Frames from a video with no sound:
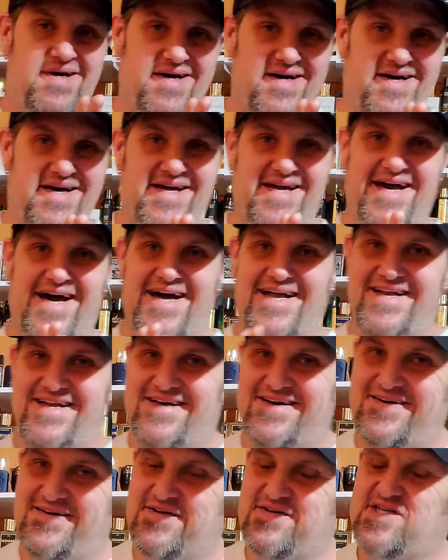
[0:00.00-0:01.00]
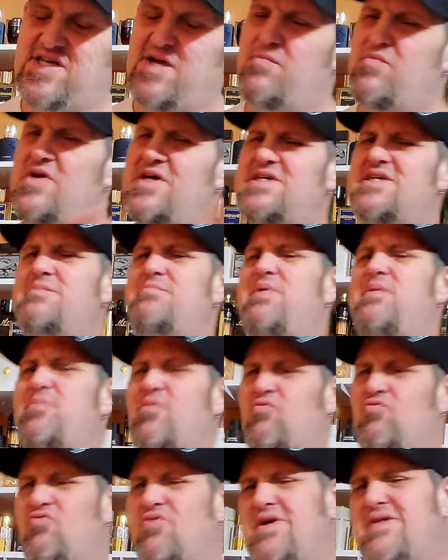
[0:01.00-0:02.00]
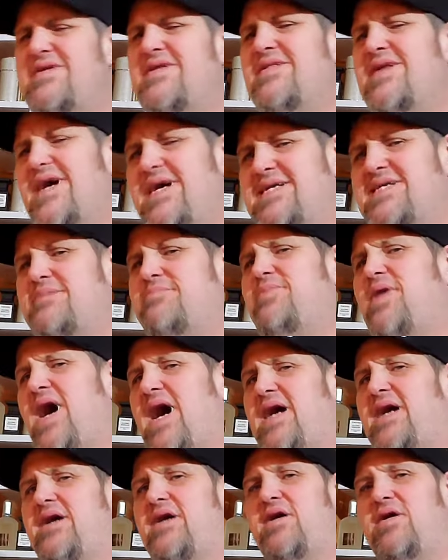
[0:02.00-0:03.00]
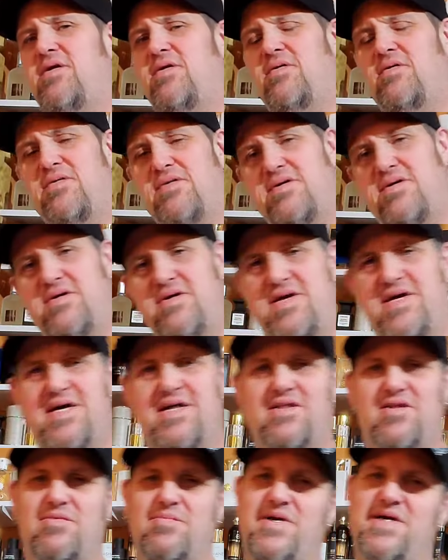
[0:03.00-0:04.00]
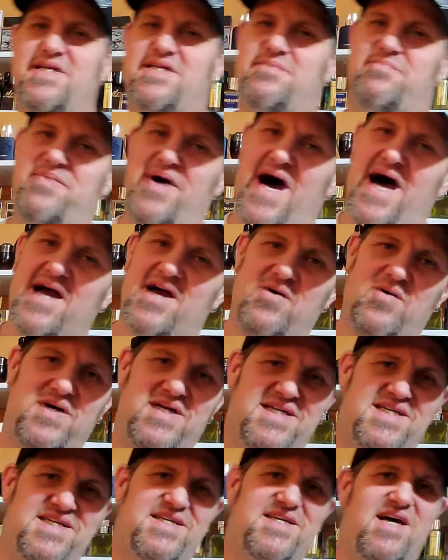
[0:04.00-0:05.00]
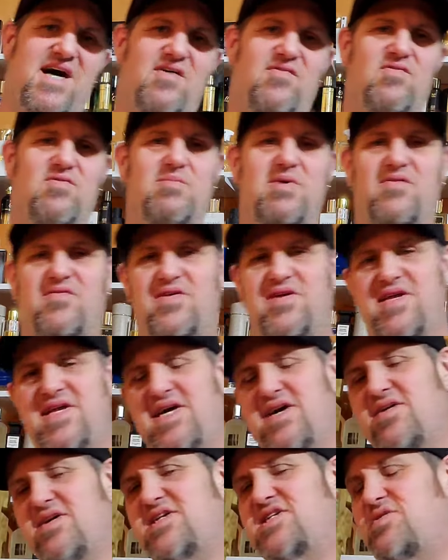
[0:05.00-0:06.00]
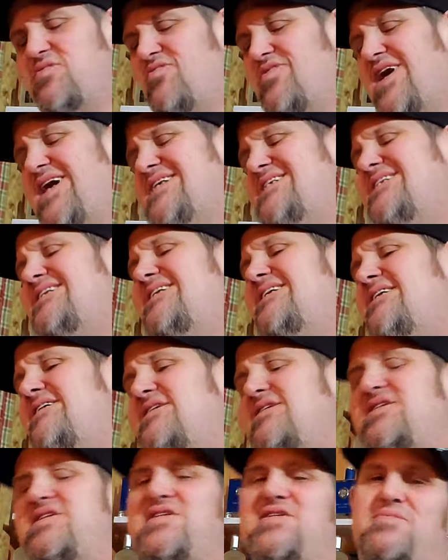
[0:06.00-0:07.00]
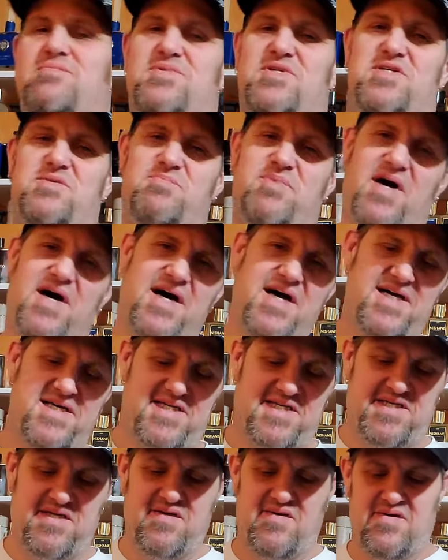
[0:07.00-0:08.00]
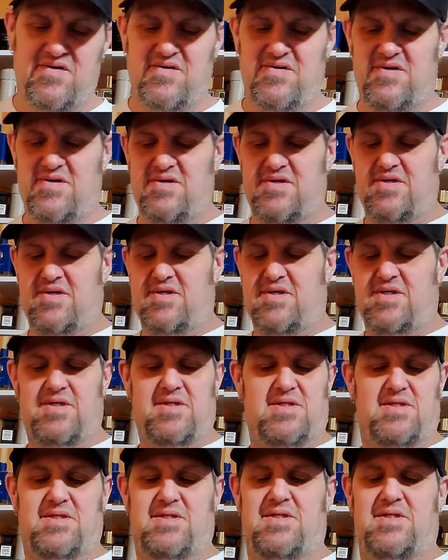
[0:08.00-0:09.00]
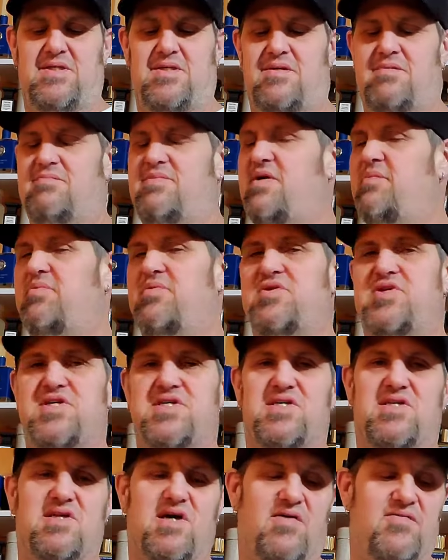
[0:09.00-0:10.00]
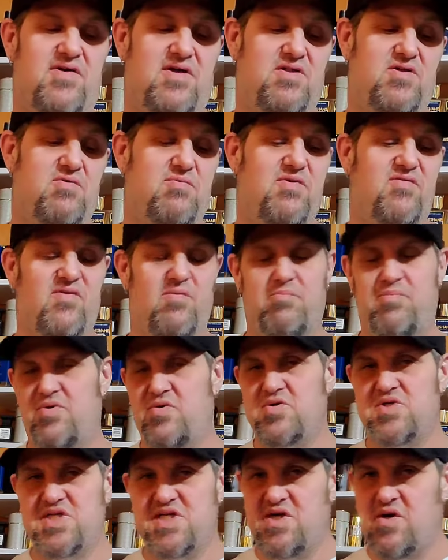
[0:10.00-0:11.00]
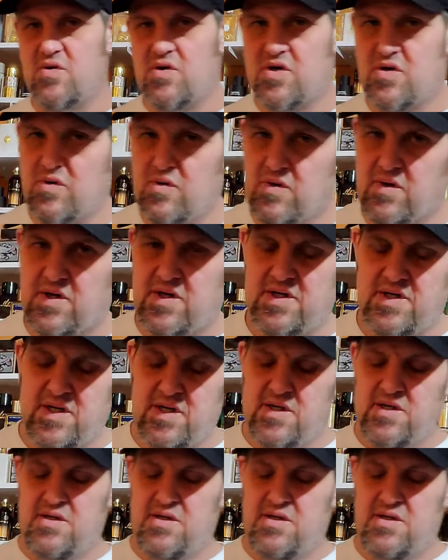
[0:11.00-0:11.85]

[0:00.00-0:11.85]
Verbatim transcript: Again, some reason people really like tobacco. You get a little bit of tobacco and stuff, a little bit of vanilla, some resin, some spice. People just love it. A little bit of a boozy accord.